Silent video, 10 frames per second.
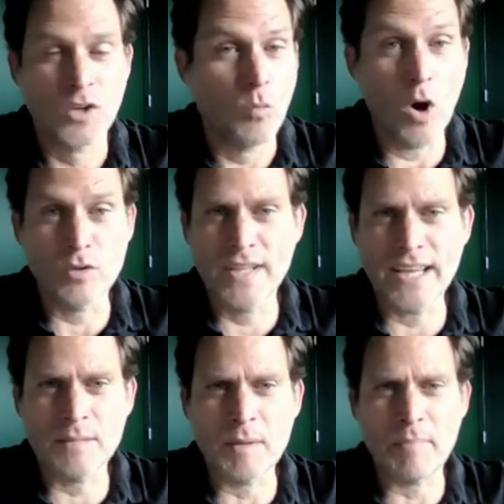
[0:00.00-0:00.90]
Whoa,
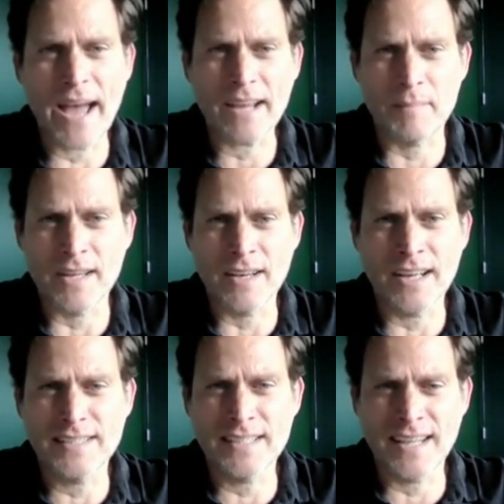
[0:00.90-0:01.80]
taking me back, man.
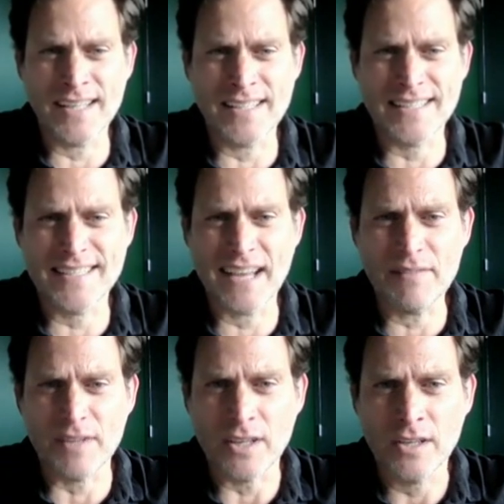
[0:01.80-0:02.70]

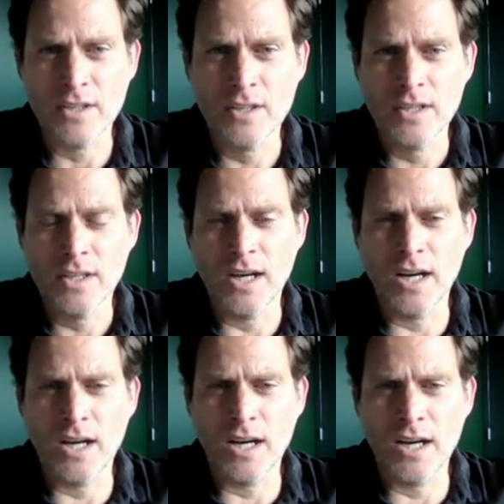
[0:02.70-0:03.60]
1997. Yeah.
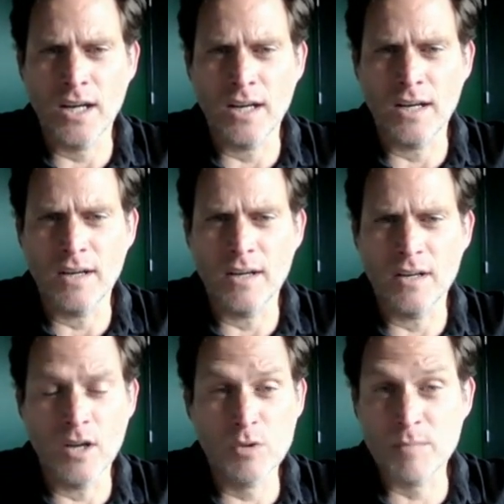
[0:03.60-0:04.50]
Uh,
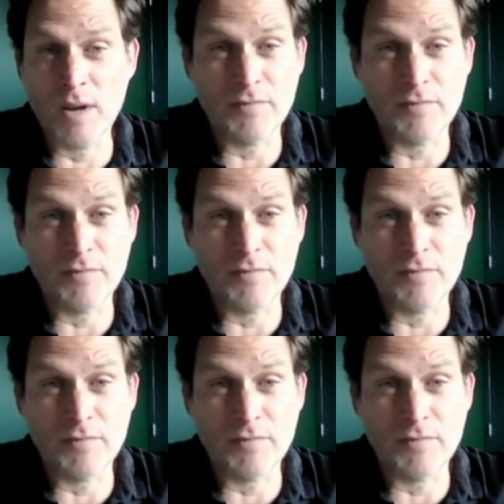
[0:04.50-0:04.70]
it was my